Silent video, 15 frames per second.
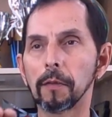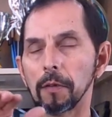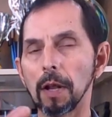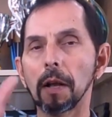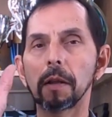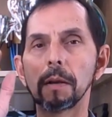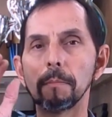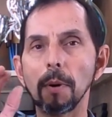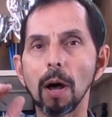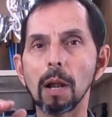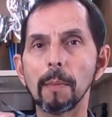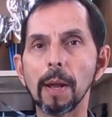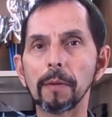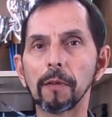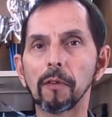It's not going to
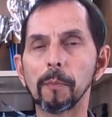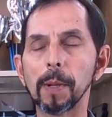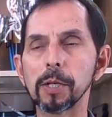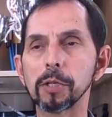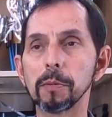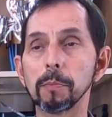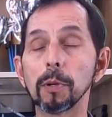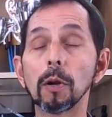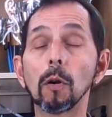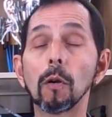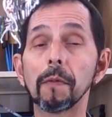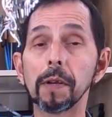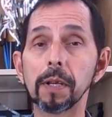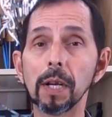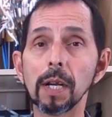bottom out the suspension, or
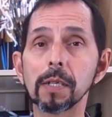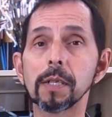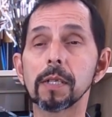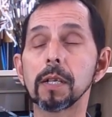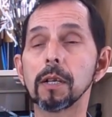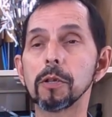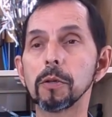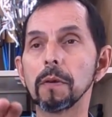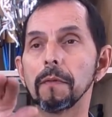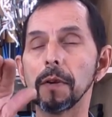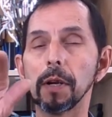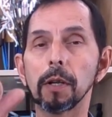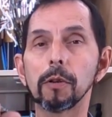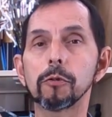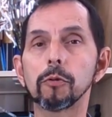if it does, it's going to do it in a
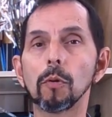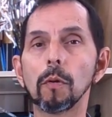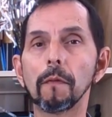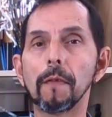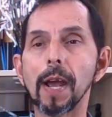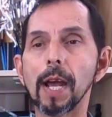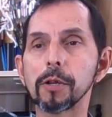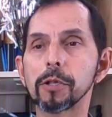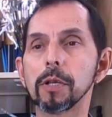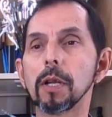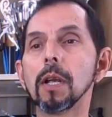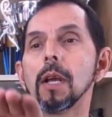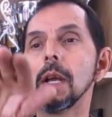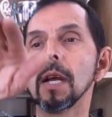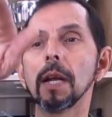very controlled
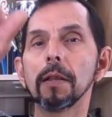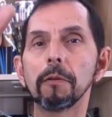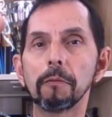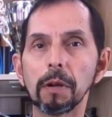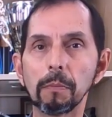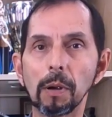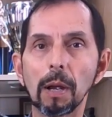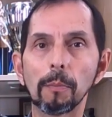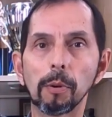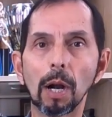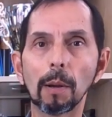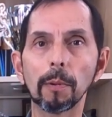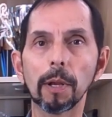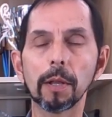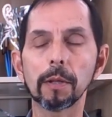fashion and then rebound
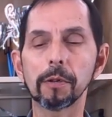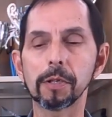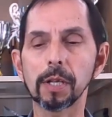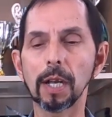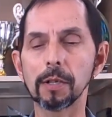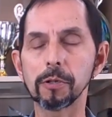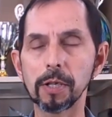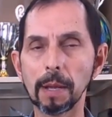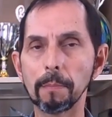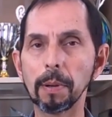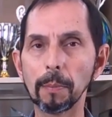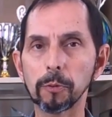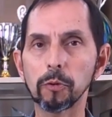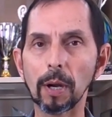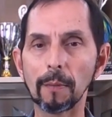properly on the other side. So that
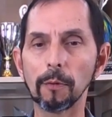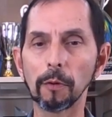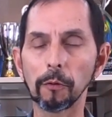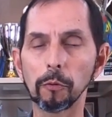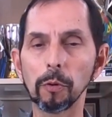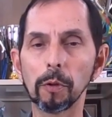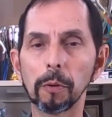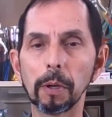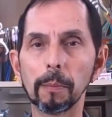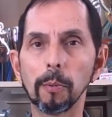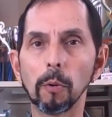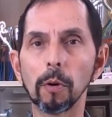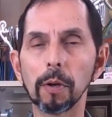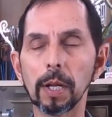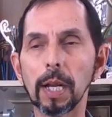bump travel is really, really
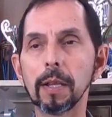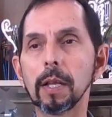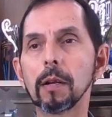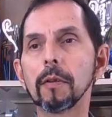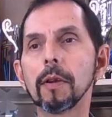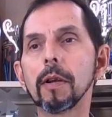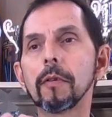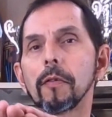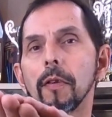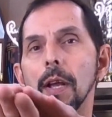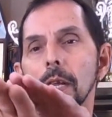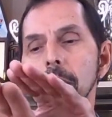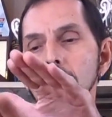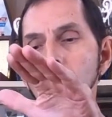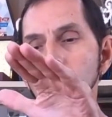important. And then on the other
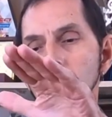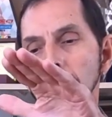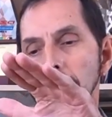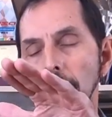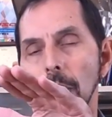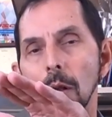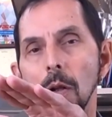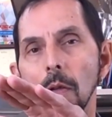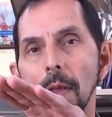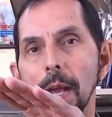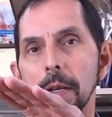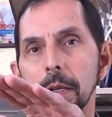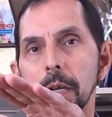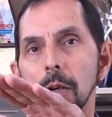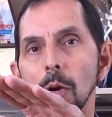side, you've got all
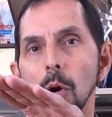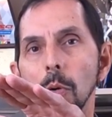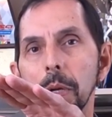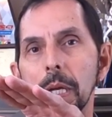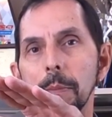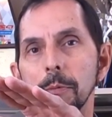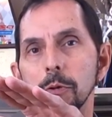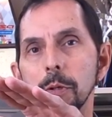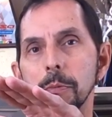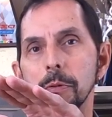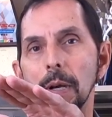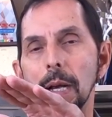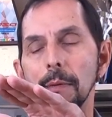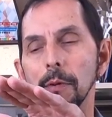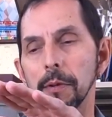that near OEM droop
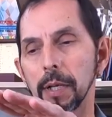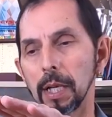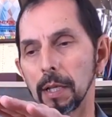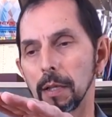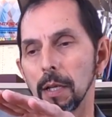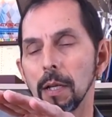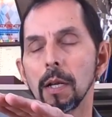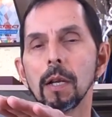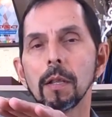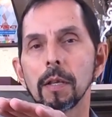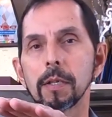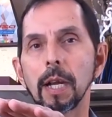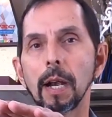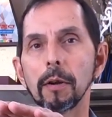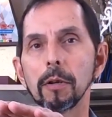travel to get the
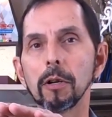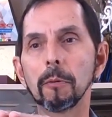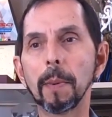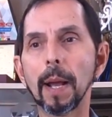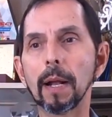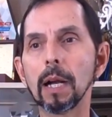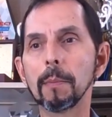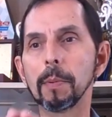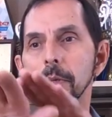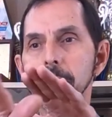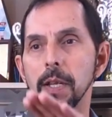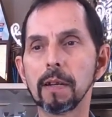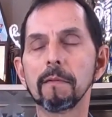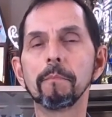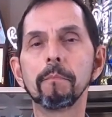tire to hook back up
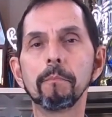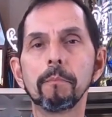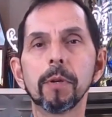instead of